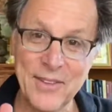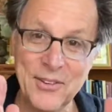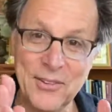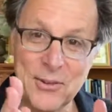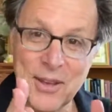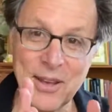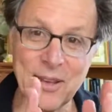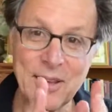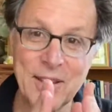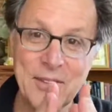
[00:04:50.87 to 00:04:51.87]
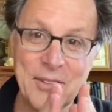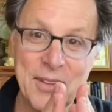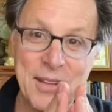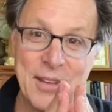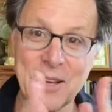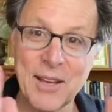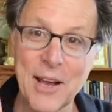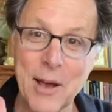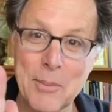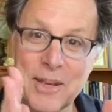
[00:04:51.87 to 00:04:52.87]
This is the
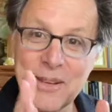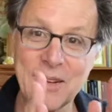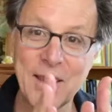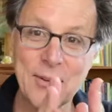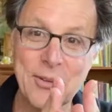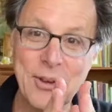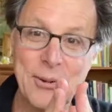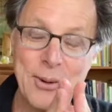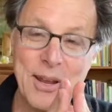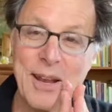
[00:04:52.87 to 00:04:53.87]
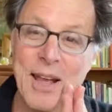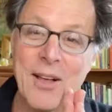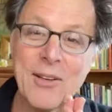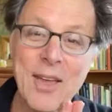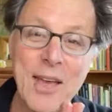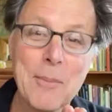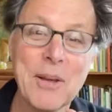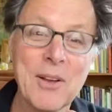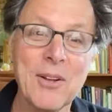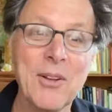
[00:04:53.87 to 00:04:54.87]
coming together, the great
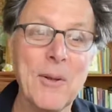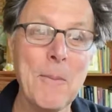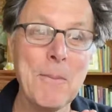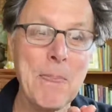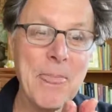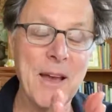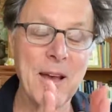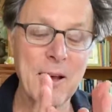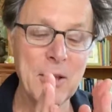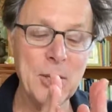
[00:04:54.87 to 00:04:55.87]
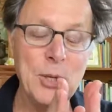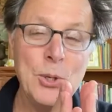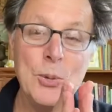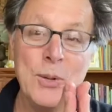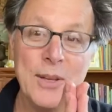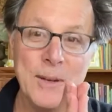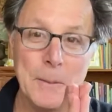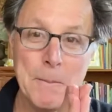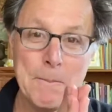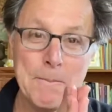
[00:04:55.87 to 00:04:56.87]
alchemical
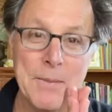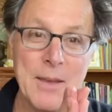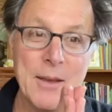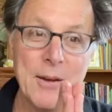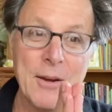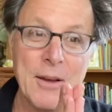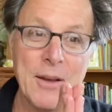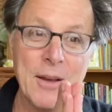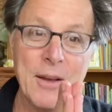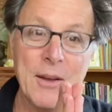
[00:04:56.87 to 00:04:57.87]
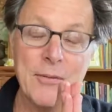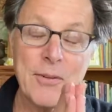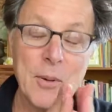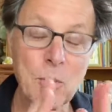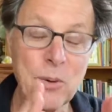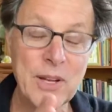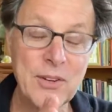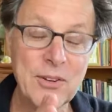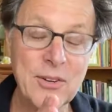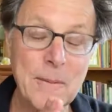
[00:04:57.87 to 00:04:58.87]
union from
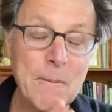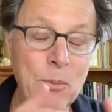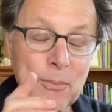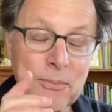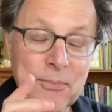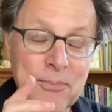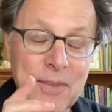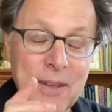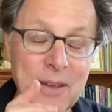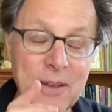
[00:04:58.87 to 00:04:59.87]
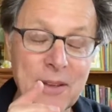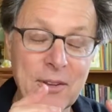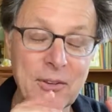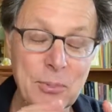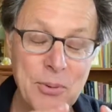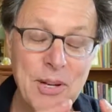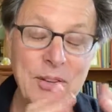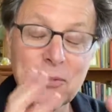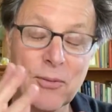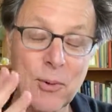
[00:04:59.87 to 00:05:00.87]
which
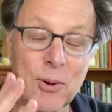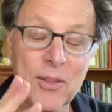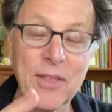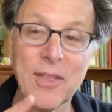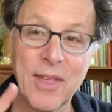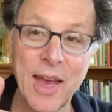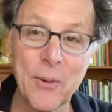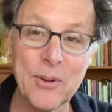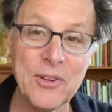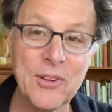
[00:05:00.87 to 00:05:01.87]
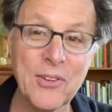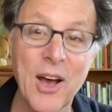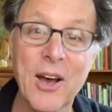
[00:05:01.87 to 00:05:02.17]
springs forth that which is